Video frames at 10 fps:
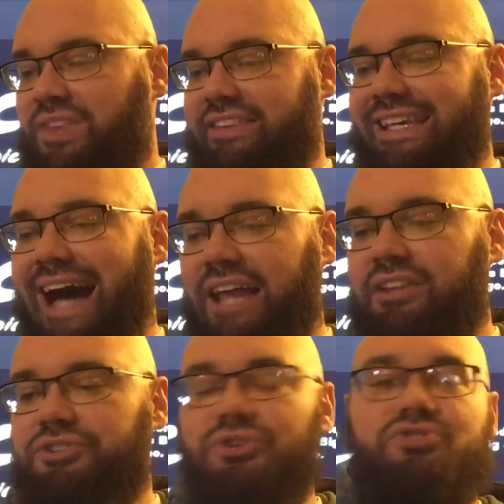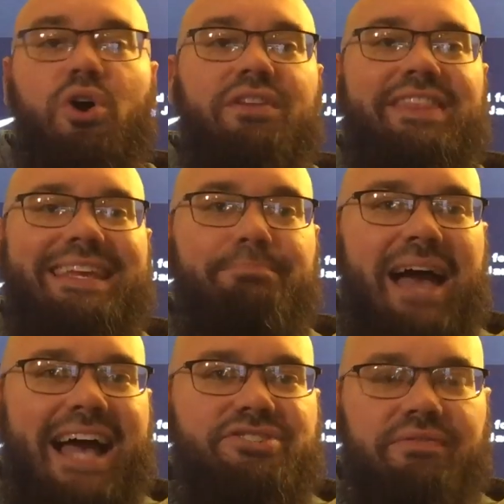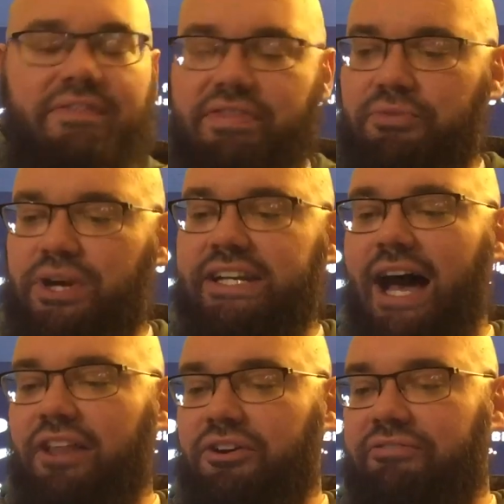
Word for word: The Islanders are the massive $3